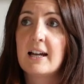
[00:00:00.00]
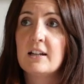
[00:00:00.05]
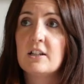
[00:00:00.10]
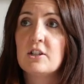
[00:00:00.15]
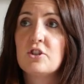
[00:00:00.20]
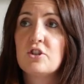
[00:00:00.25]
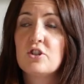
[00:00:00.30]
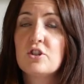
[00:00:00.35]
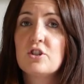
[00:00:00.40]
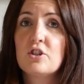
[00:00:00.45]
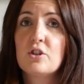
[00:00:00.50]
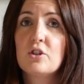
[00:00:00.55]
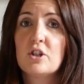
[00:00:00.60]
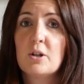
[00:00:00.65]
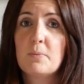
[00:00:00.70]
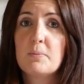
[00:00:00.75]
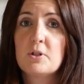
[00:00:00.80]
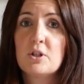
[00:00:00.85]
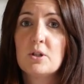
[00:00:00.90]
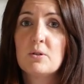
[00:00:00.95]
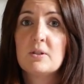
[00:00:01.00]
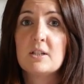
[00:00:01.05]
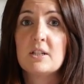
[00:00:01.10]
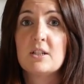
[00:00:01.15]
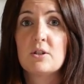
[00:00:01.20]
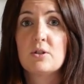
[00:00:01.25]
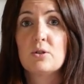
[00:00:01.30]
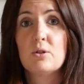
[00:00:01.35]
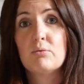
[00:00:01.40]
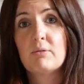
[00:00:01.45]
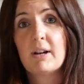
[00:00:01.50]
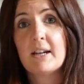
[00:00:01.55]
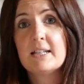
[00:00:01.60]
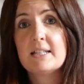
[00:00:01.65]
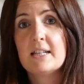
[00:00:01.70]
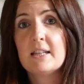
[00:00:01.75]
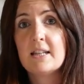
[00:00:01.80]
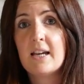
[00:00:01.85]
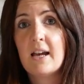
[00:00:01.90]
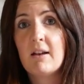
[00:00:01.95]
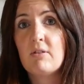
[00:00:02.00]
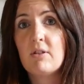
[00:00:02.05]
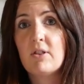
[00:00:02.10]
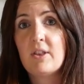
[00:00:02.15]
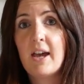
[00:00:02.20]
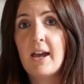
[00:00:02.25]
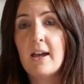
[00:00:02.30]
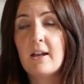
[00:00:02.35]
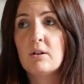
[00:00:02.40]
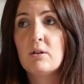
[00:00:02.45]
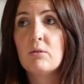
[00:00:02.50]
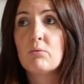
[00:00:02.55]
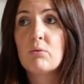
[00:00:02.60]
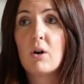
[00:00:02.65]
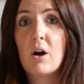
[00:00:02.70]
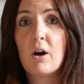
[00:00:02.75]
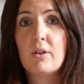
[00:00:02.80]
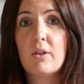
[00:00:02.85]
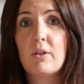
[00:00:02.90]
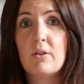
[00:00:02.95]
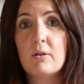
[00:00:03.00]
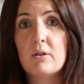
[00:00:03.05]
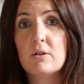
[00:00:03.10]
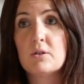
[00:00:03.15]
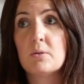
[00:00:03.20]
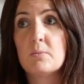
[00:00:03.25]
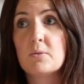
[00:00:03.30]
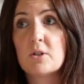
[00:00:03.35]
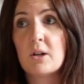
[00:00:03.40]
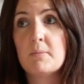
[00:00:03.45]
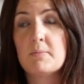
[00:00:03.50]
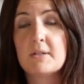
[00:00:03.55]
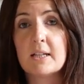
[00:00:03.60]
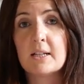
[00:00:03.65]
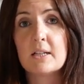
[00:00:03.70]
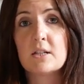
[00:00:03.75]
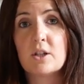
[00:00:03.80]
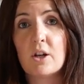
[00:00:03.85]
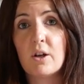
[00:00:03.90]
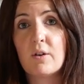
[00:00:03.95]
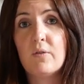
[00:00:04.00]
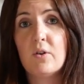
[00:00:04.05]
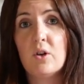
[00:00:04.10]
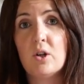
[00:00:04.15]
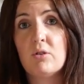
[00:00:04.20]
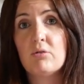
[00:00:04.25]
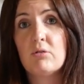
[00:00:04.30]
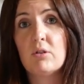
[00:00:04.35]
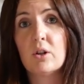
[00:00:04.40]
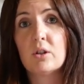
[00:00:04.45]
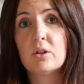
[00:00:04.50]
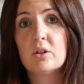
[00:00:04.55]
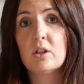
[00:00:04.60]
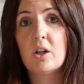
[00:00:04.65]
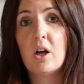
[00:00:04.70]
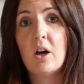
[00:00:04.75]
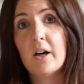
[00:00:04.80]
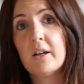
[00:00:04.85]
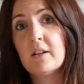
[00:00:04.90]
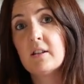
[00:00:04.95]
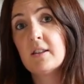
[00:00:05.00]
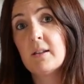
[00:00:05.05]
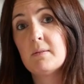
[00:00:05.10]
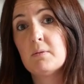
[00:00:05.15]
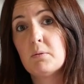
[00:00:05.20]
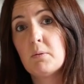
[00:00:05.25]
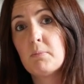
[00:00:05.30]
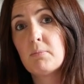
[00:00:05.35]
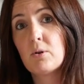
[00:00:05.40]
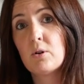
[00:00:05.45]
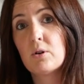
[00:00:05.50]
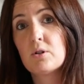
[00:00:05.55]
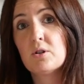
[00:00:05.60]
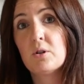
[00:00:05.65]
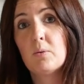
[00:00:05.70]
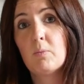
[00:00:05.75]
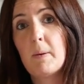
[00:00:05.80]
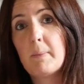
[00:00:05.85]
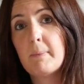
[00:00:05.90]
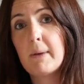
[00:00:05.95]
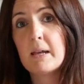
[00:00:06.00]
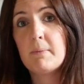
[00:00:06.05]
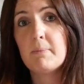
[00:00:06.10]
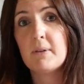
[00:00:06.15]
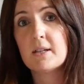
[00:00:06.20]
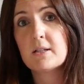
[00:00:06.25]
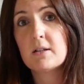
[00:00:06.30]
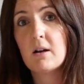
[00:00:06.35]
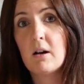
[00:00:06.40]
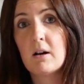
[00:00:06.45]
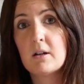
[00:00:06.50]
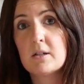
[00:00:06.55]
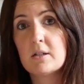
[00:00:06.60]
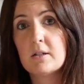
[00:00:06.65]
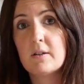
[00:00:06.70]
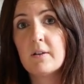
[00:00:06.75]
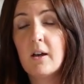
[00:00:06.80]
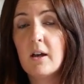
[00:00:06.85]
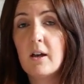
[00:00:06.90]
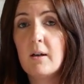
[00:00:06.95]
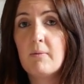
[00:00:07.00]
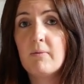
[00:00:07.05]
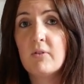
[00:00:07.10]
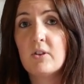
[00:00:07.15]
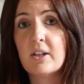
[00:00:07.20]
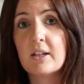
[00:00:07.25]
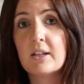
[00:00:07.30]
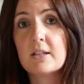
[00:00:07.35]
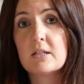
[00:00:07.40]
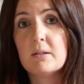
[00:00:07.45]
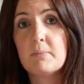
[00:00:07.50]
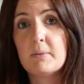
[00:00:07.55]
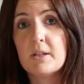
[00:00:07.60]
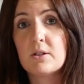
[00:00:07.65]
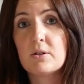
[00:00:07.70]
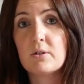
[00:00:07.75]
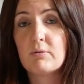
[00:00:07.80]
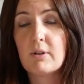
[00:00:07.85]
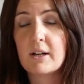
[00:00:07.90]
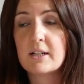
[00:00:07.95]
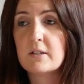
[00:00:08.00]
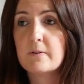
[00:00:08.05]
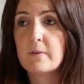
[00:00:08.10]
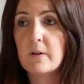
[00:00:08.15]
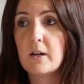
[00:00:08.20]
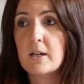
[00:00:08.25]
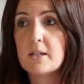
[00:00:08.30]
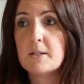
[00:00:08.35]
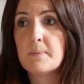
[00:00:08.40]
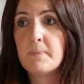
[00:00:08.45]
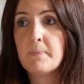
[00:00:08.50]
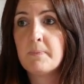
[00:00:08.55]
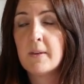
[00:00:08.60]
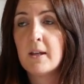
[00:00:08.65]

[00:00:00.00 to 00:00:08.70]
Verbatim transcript: and it's just a good opportunity to sort of raise it there and then rather than sometimes things to go further along the line and then to be brought up when maybe it's harder um, for things to be sort of rectified.